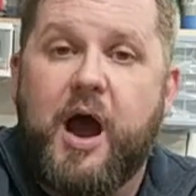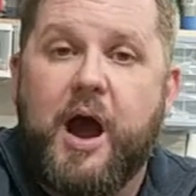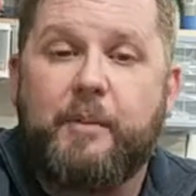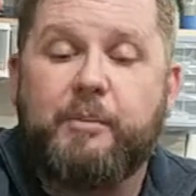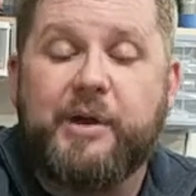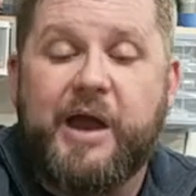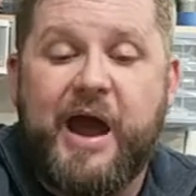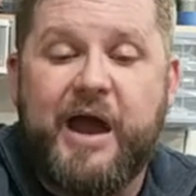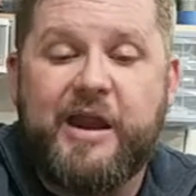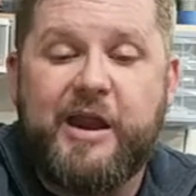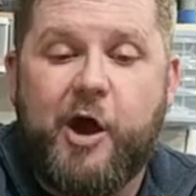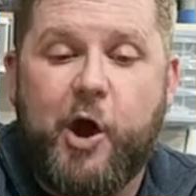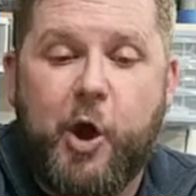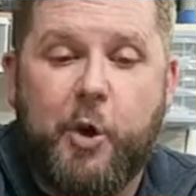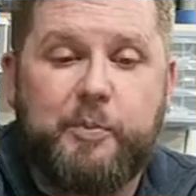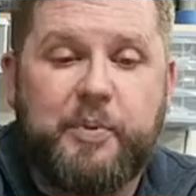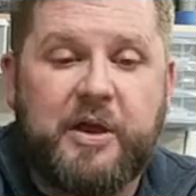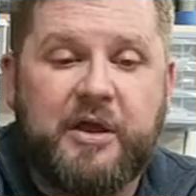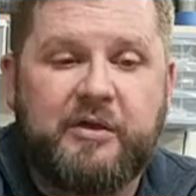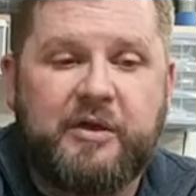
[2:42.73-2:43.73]
I'm kind of
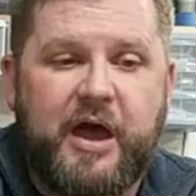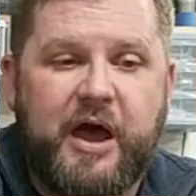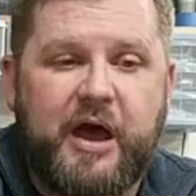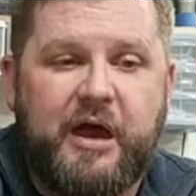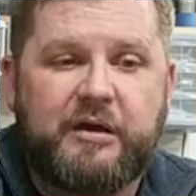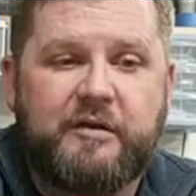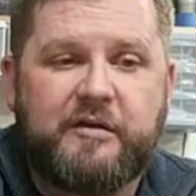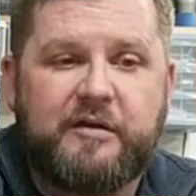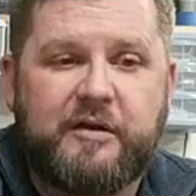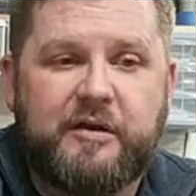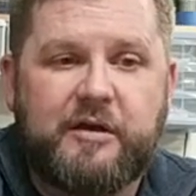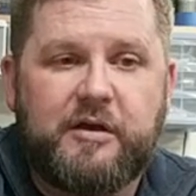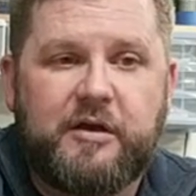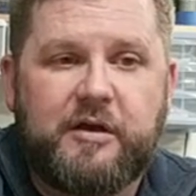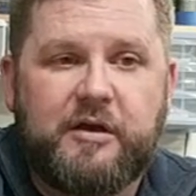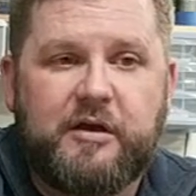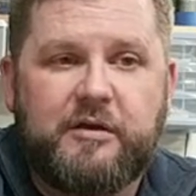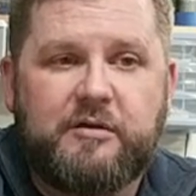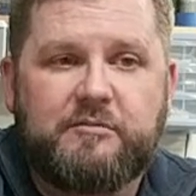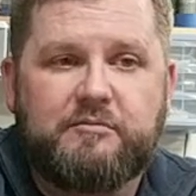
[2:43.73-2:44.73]
hoping that
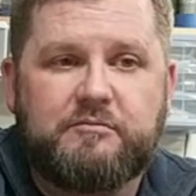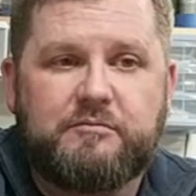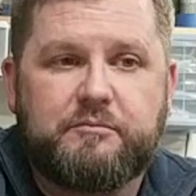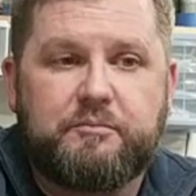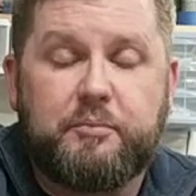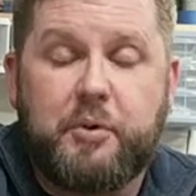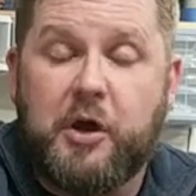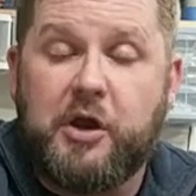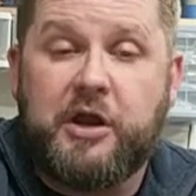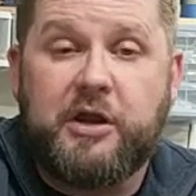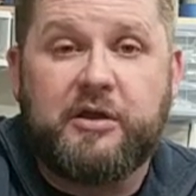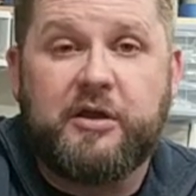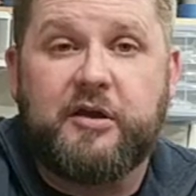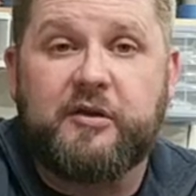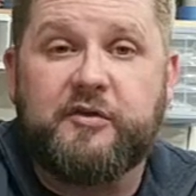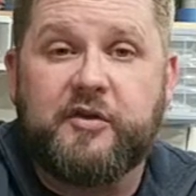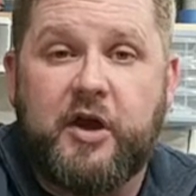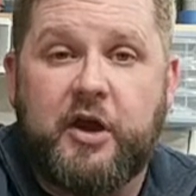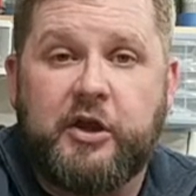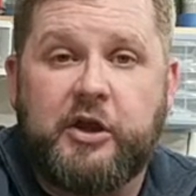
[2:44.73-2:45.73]
putting
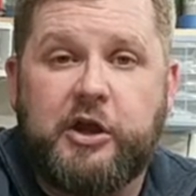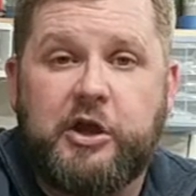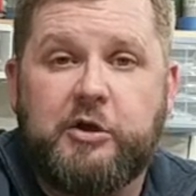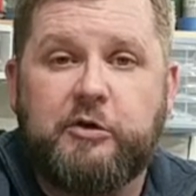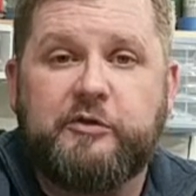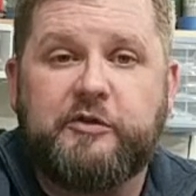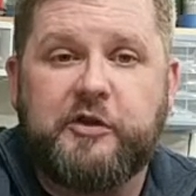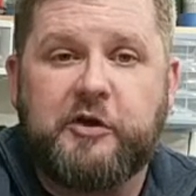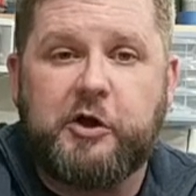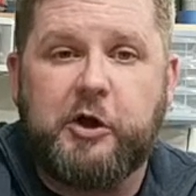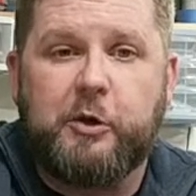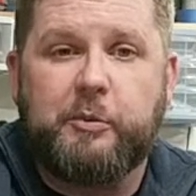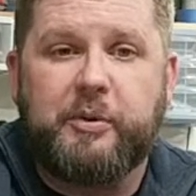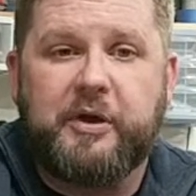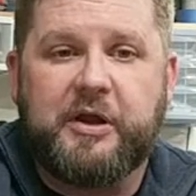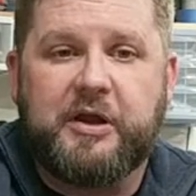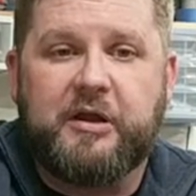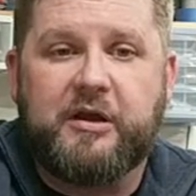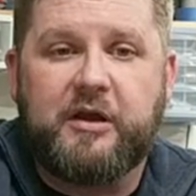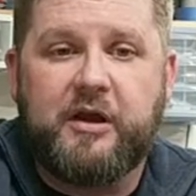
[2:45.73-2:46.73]
this on YouTube
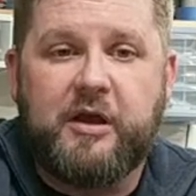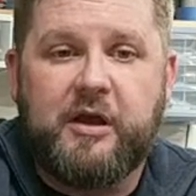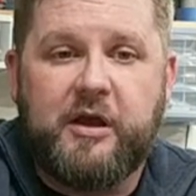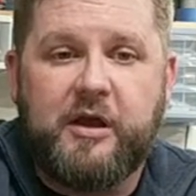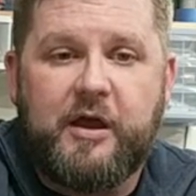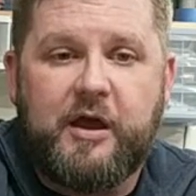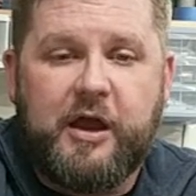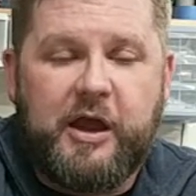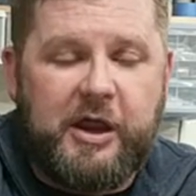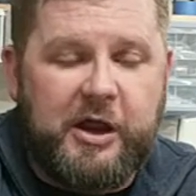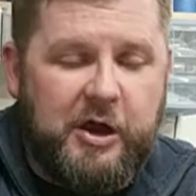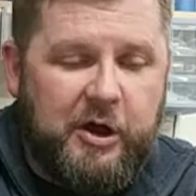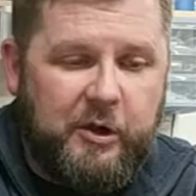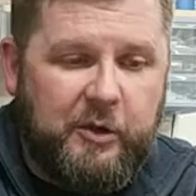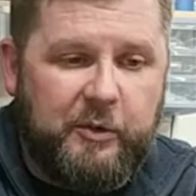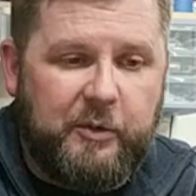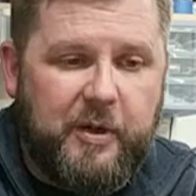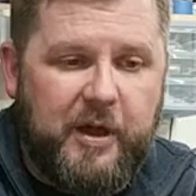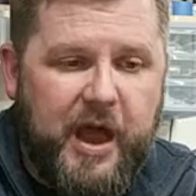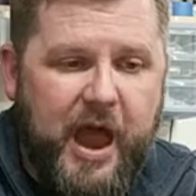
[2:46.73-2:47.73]
and
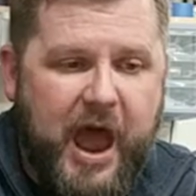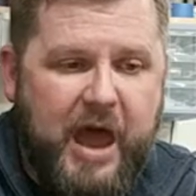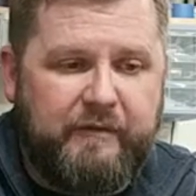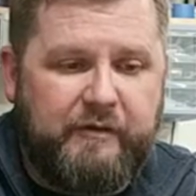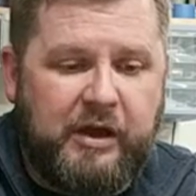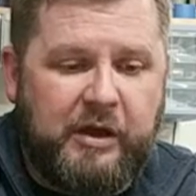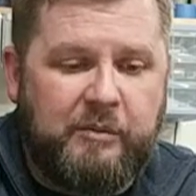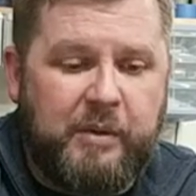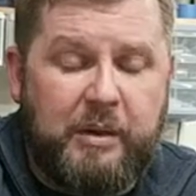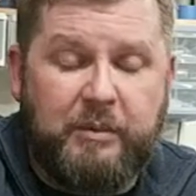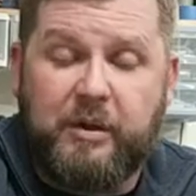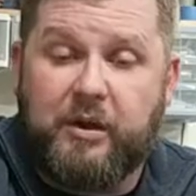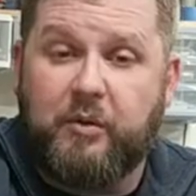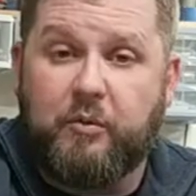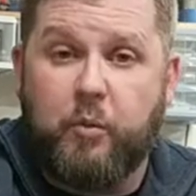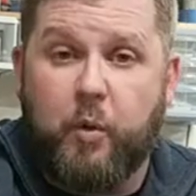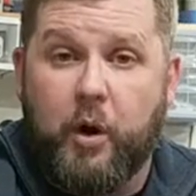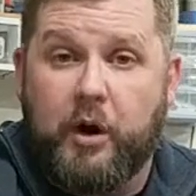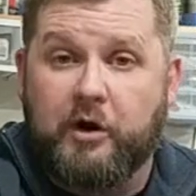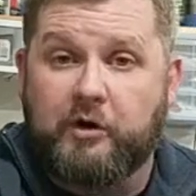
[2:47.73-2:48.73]
having maybe
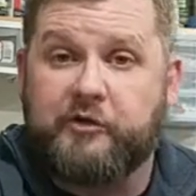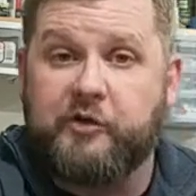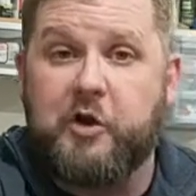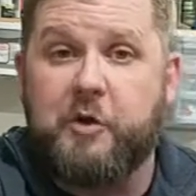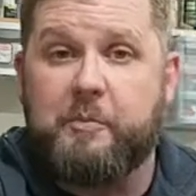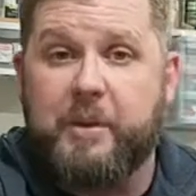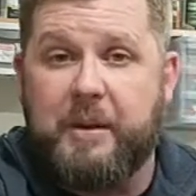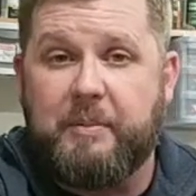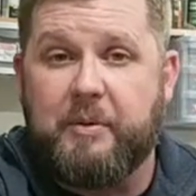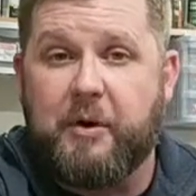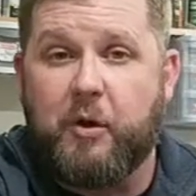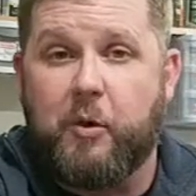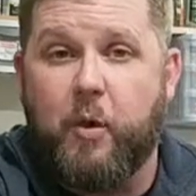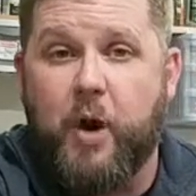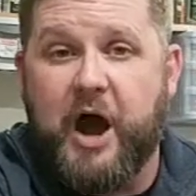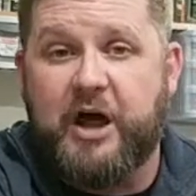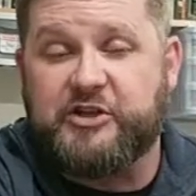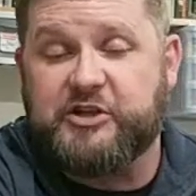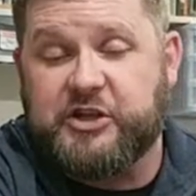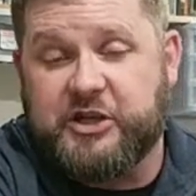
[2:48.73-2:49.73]
1 or 2 people
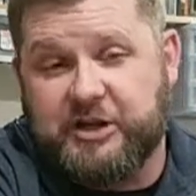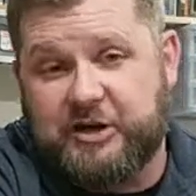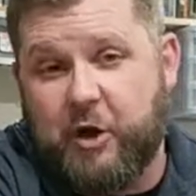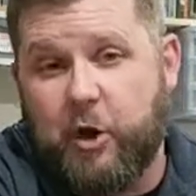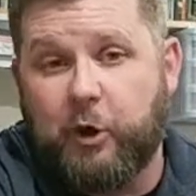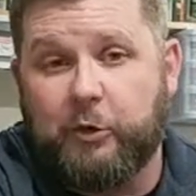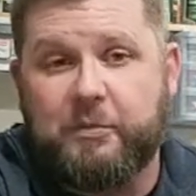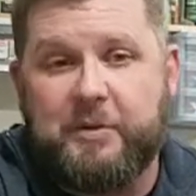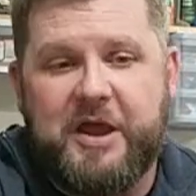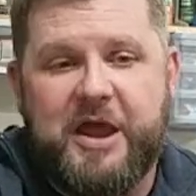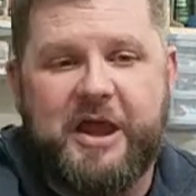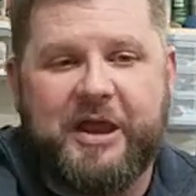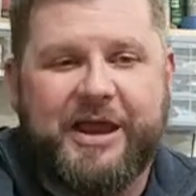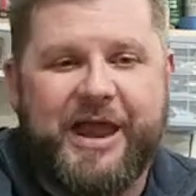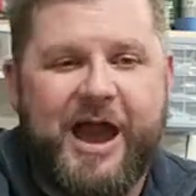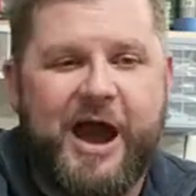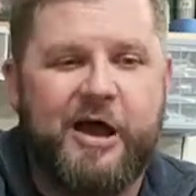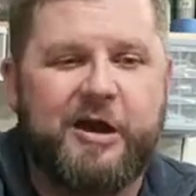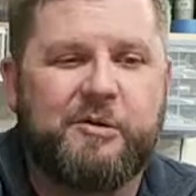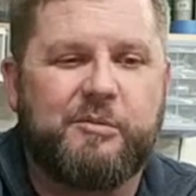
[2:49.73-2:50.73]
watch it and hold me
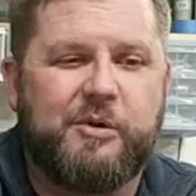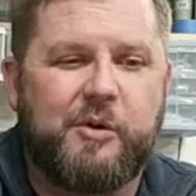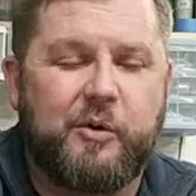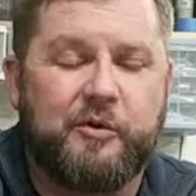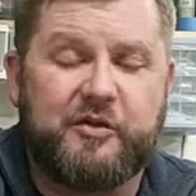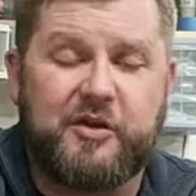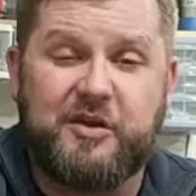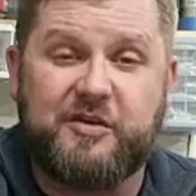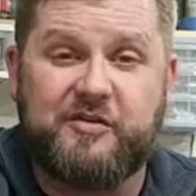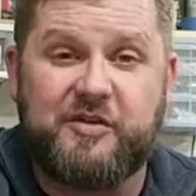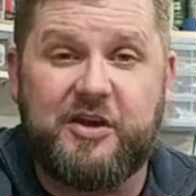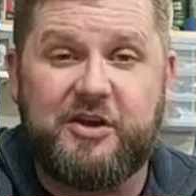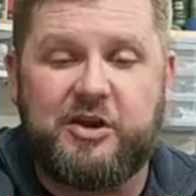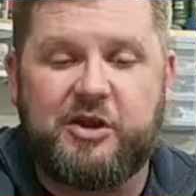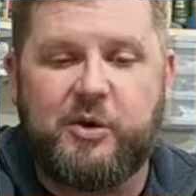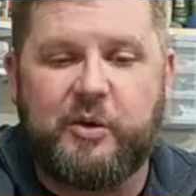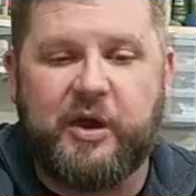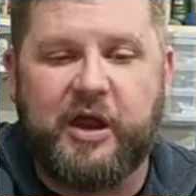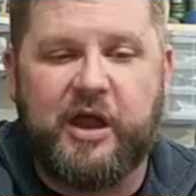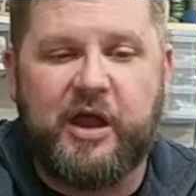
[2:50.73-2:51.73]
accountable with
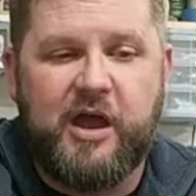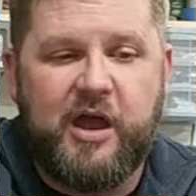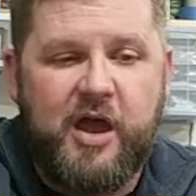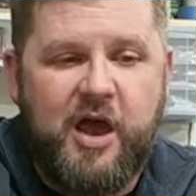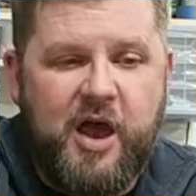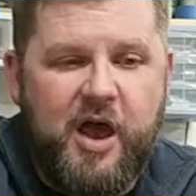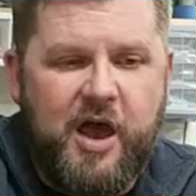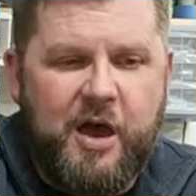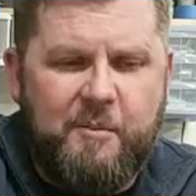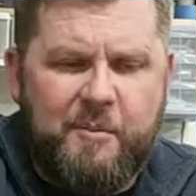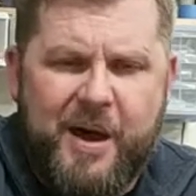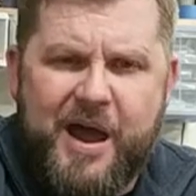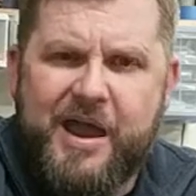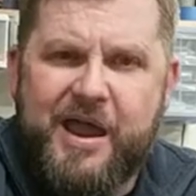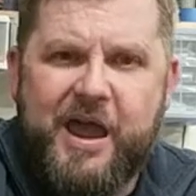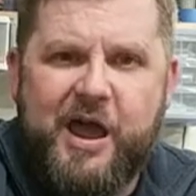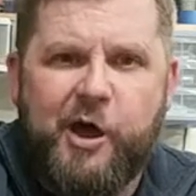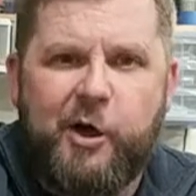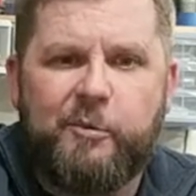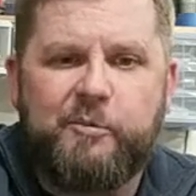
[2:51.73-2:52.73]
continuing might
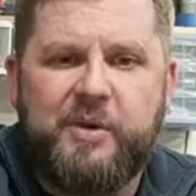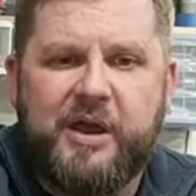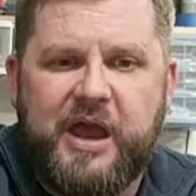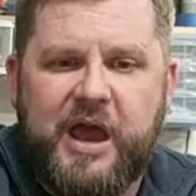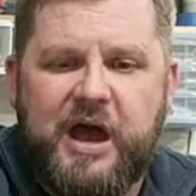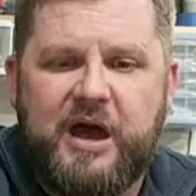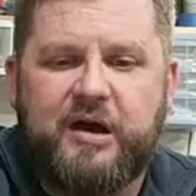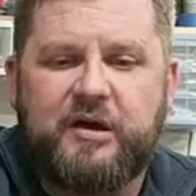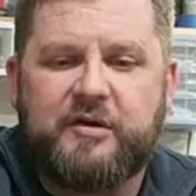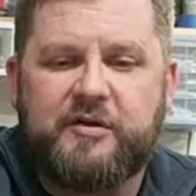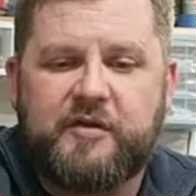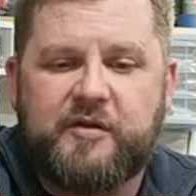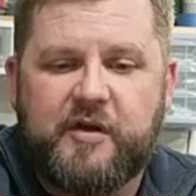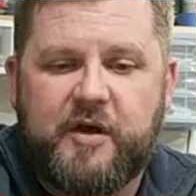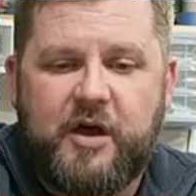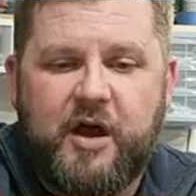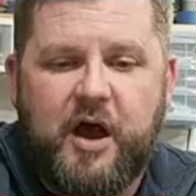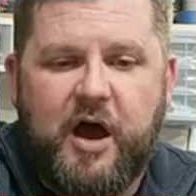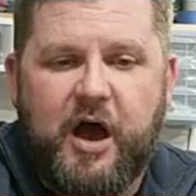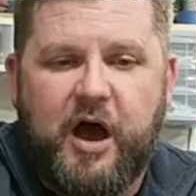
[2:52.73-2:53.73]
help me out,
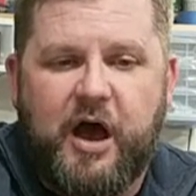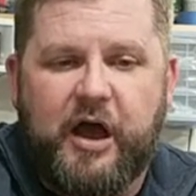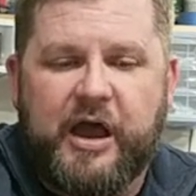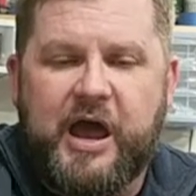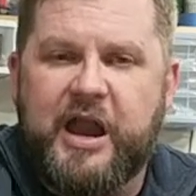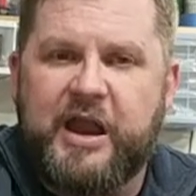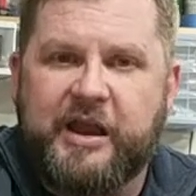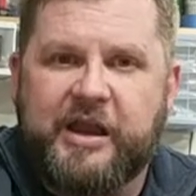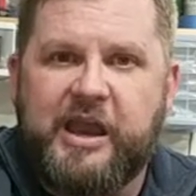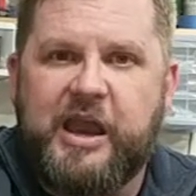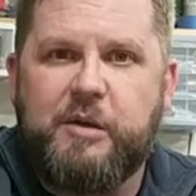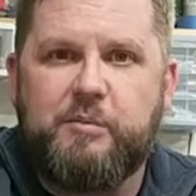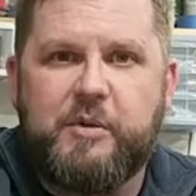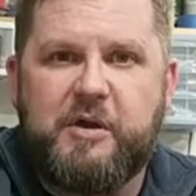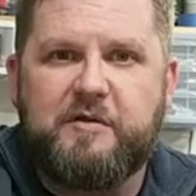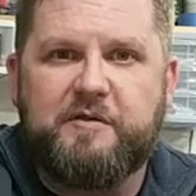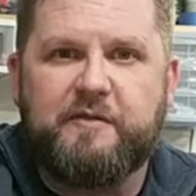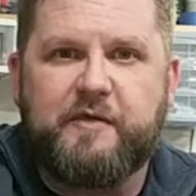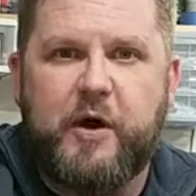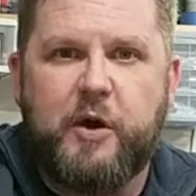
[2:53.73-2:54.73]
kind of keep
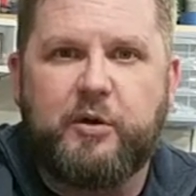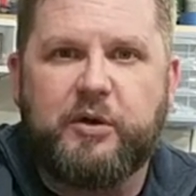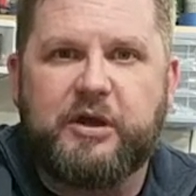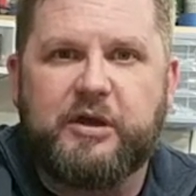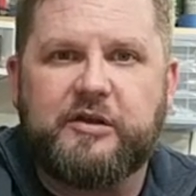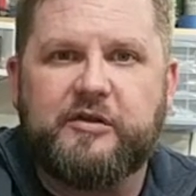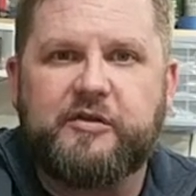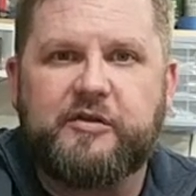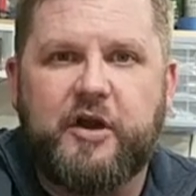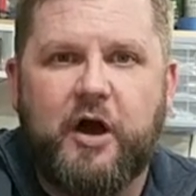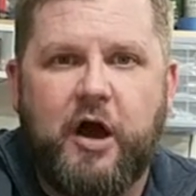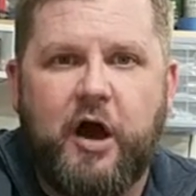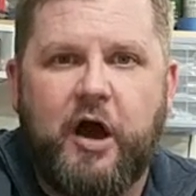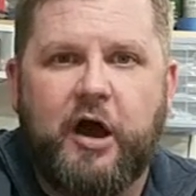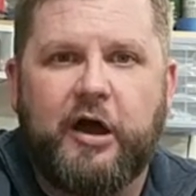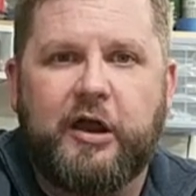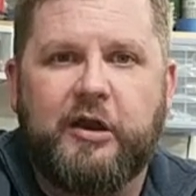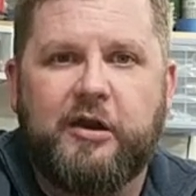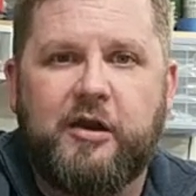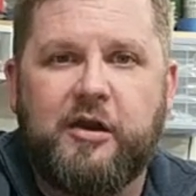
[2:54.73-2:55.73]
me focused
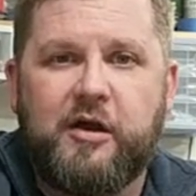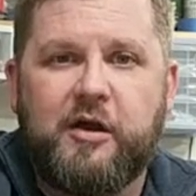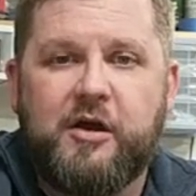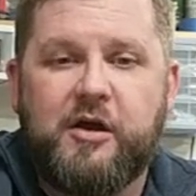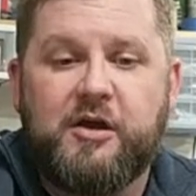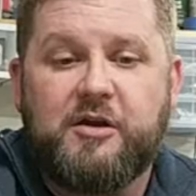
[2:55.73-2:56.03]
on